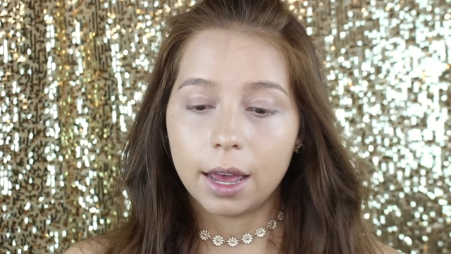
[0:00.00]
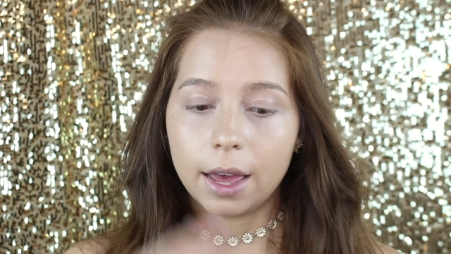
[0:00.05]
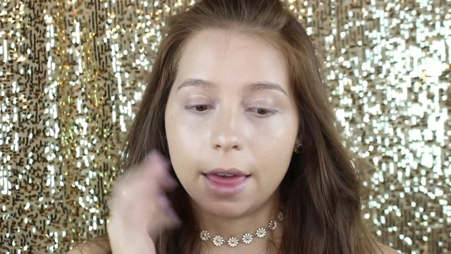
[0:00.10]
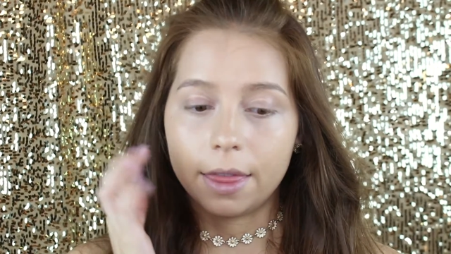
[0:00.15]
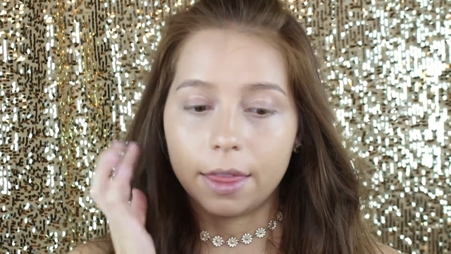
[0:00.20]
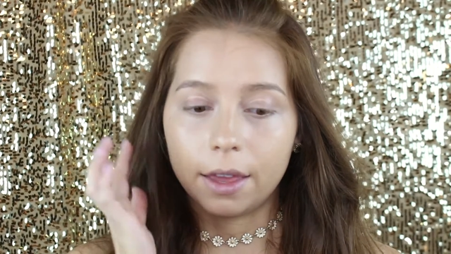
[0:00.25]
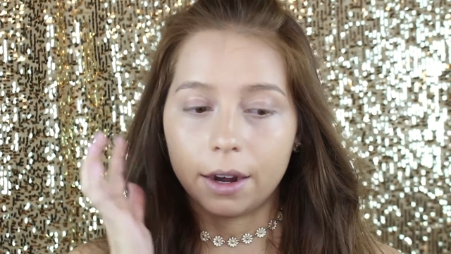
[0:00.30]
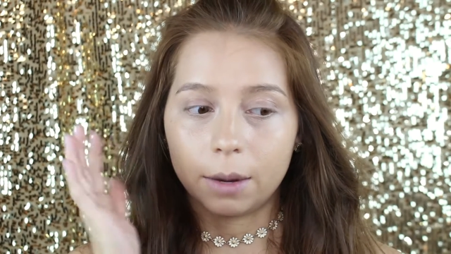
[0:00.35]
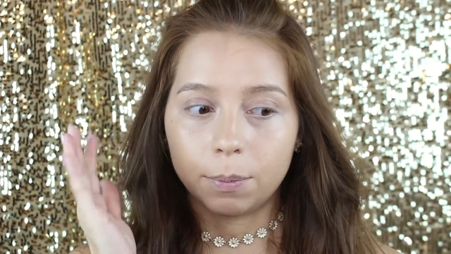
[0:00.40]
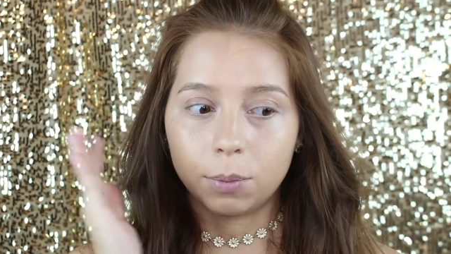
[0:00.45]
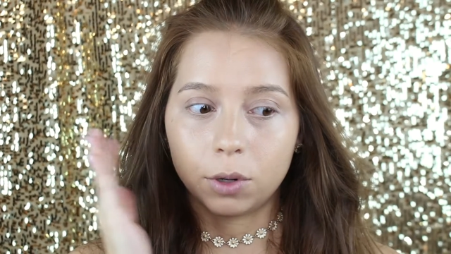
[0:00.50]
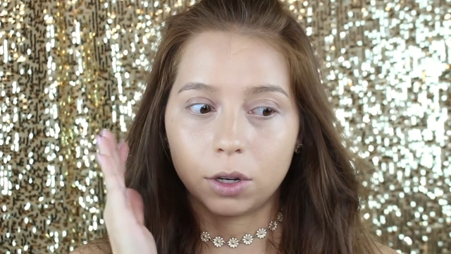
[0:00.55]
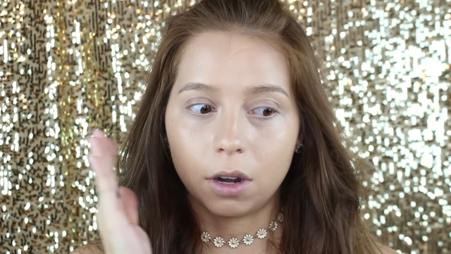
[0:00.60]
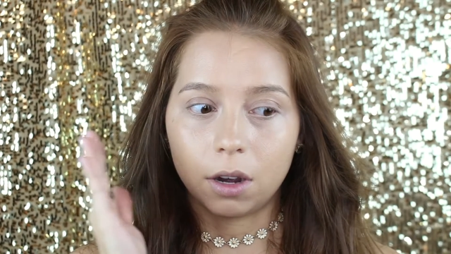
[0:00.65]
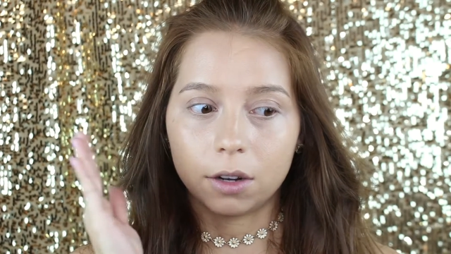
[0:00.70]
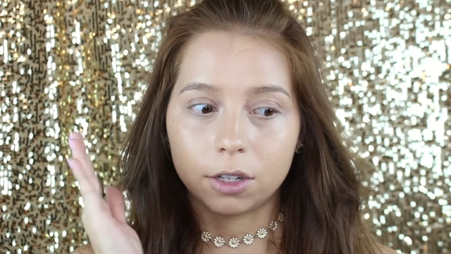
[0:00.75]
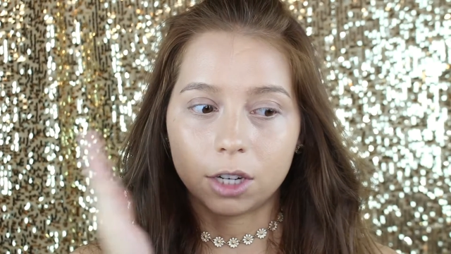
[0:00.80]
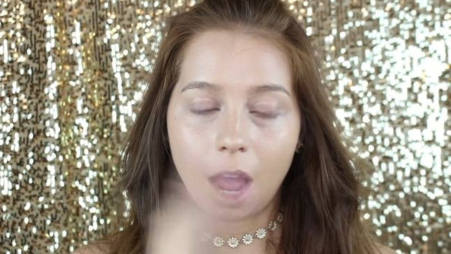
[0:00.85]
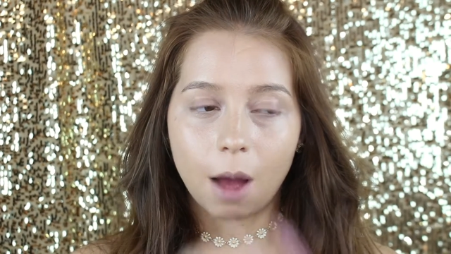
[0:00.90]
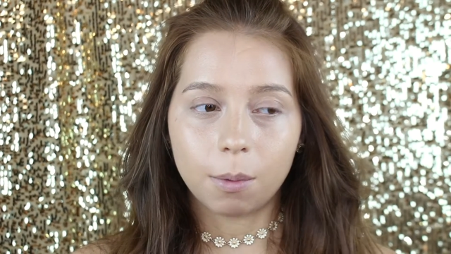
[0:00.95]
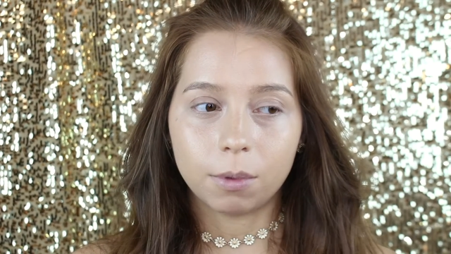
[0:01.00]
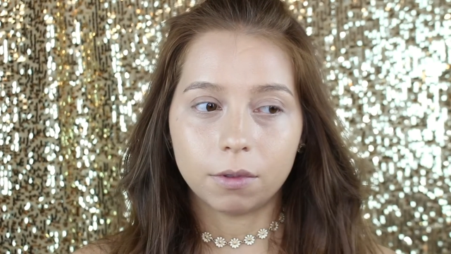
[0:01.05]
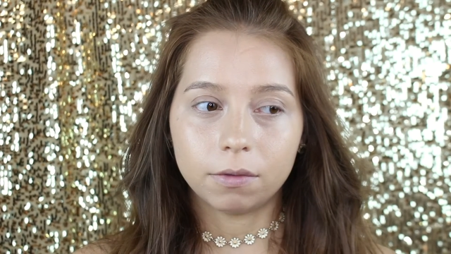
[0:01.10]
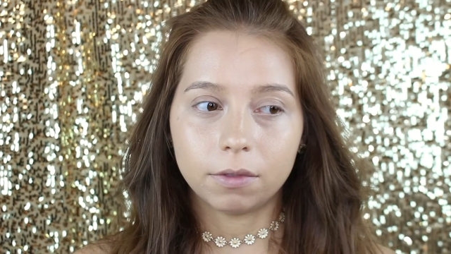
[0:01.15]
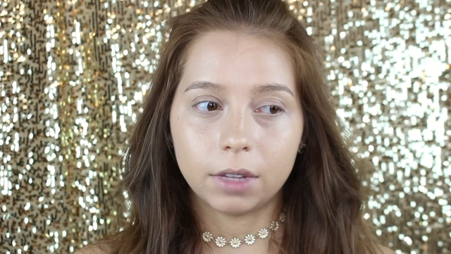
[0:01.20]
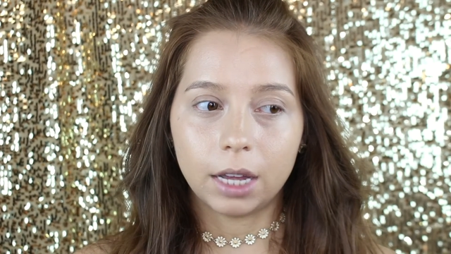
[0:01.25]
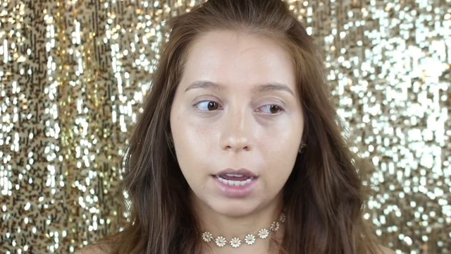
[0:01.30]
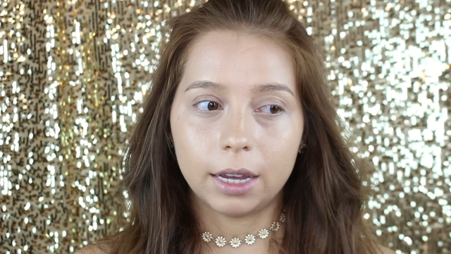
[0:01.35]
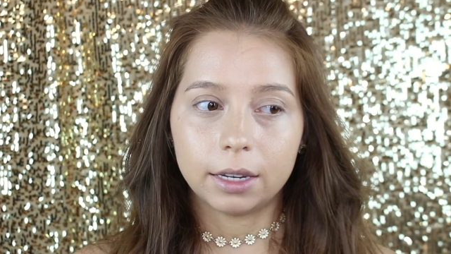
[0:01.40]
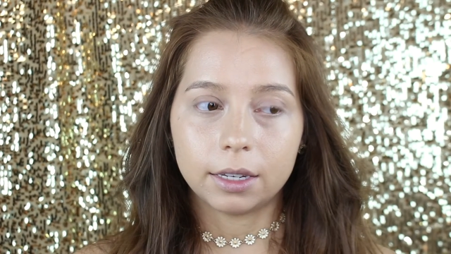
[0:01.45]
And then I put on top of
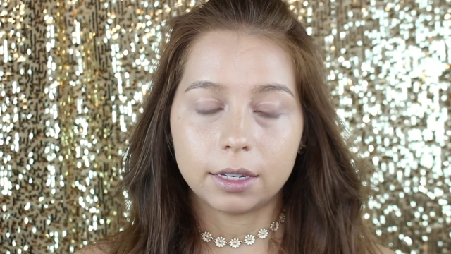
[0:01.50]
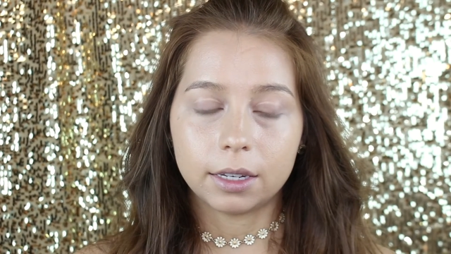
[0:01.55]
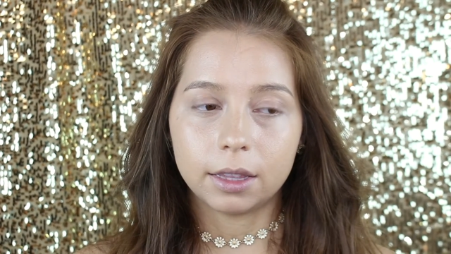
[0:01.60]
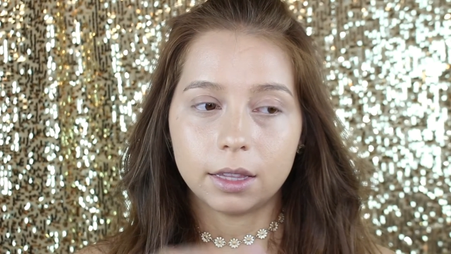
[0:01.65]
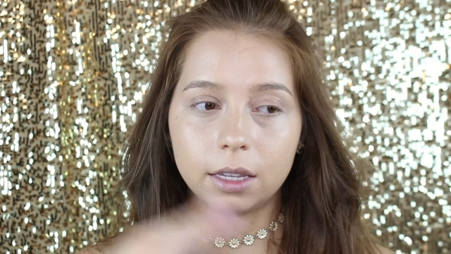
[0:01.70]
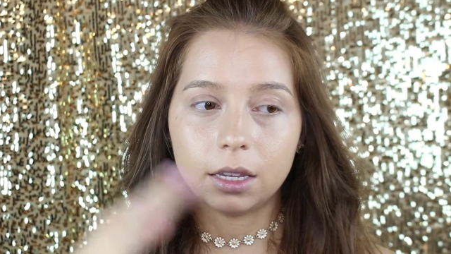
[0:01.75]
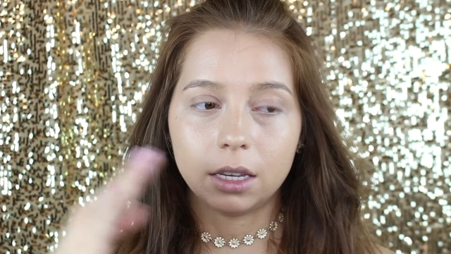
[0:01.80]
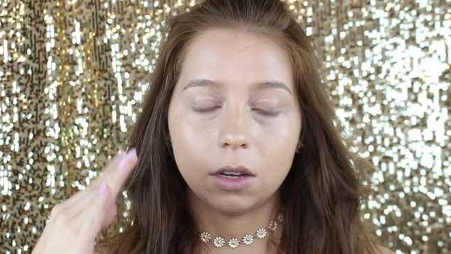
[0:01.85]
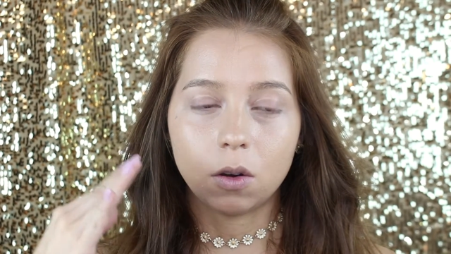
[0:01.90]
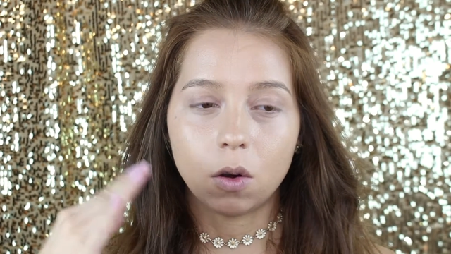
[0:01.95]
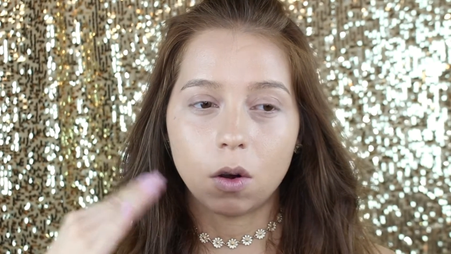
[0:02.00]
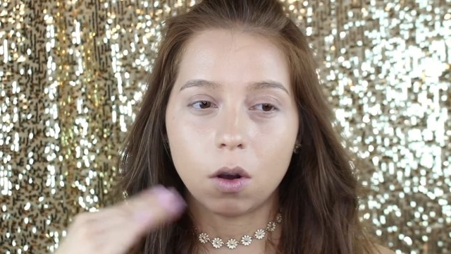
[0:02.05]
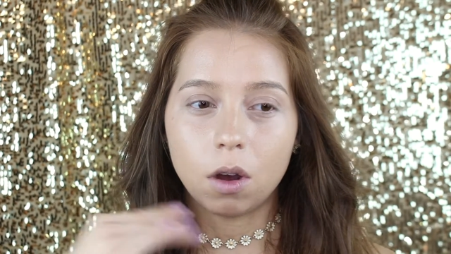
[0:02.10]
that the